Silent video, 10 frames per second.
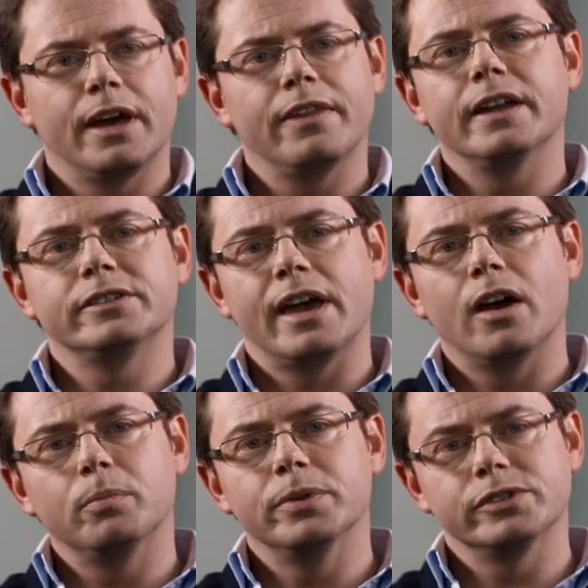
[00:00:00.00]
out there to
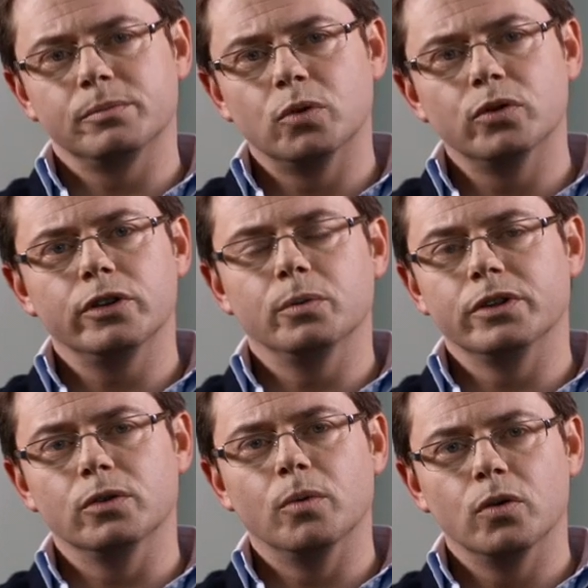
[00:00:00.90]
help and support you with
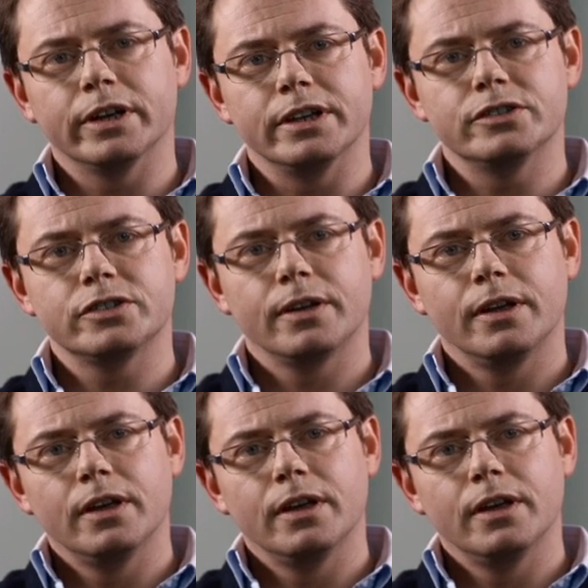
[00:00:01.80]
your mortgage.